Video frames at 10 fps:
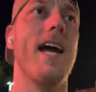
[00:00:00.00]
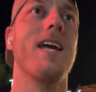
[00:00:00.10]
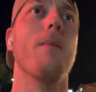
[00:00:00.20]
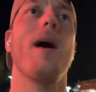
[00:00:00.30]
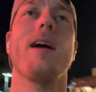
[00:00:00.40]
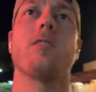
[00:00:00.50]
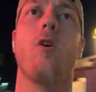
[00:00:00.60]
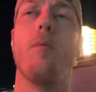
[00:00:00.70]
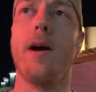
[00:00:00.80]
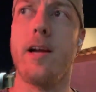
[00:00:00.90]
I get back to
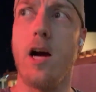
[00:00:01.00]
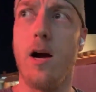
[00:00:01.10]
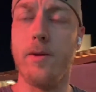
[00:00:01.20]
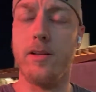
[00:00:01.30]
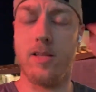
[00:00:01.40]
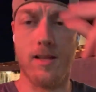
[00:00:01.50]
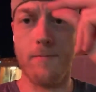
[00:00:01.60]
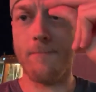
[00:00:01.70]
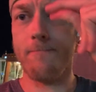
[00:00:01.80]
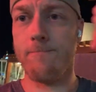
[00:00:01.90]
all my comments
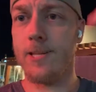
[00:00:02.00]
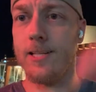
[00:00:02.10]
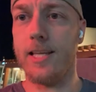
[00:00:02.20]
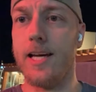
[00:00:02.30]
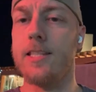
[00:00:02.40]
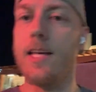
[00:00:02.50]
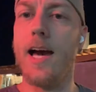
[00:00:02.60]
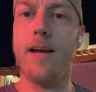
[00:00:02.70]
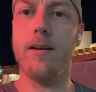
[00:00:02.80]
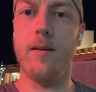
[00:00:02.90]
like
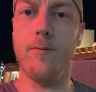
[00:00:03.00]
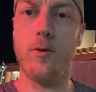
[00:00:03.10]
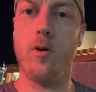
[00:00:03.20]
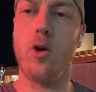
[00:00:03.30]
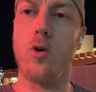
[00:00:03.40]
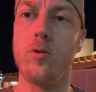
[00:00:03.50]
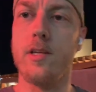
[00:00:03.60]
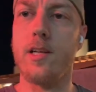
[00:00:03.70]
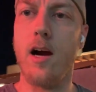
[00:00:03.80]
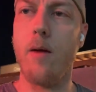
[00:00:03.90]
that if you're an
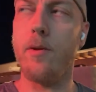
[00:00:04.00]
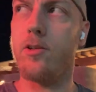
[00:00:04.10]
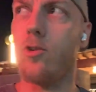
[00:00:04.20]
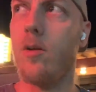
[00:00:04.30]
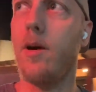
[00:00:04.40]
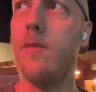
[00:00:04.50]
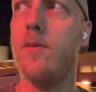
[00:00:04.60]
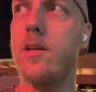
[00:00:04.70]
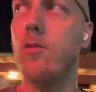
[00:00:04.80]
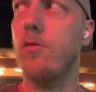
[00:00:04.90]
early commenter on my
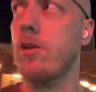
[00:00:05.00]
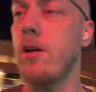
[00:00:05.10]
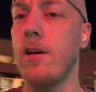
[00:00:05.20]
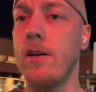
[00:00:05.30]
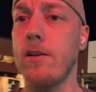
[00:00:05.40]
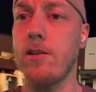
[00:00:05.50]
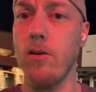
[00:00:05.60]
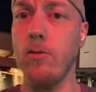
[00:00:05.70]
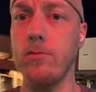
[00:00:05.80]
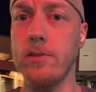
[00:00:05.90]
videos.
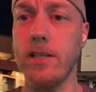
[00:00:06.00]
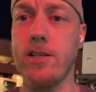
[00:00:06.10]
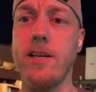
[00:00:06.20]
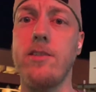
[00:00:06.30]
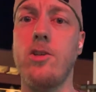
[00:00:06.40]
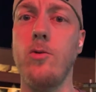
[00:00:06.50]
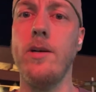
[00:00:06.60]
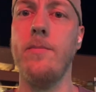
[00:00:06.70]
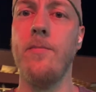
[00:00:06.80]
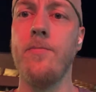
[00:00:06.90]
So let's get to it.